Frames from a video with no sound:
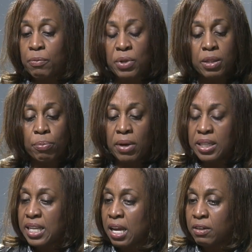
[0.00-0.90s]
with the
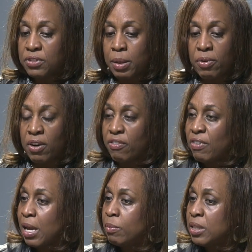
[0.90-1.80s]
breakdown of some of our
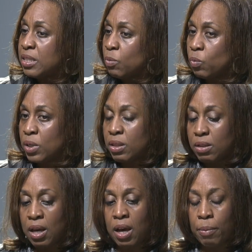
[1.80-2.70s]
families and with
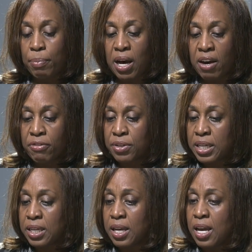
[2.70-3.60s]
uh,
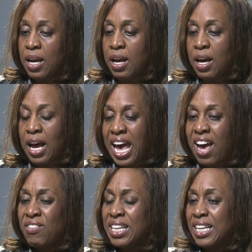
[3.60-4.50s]
poverty uh,
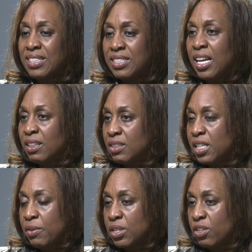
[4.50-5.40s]
having its
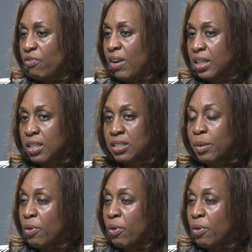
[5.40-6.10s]
deleterious effect in some